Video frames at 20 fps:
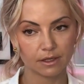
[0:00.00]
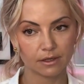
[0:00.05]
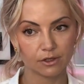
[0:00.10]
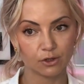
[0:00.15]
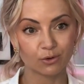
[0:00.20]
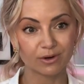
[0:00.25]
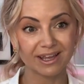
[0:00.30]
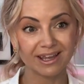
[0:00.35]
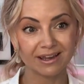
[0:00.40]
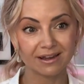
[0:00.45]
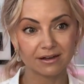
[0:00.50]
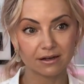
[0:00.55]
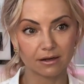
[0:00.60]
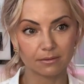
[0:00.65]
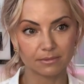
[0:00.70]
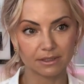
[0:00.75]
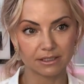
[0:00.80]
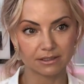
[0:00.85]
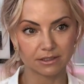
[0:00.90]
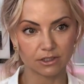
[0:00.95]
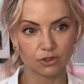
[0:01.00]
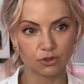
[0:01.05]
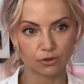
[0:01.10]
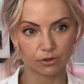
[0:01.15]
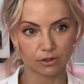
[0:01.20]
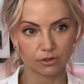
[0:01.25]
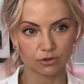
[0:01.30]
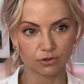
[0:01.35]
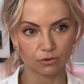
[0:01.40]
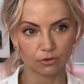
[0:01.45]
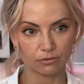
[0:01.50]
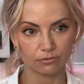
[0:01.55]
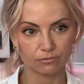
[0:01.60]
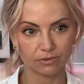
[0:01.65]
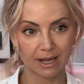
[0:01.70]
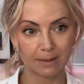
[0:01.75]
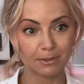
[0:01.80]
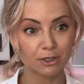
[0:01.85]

Your income is in your control. How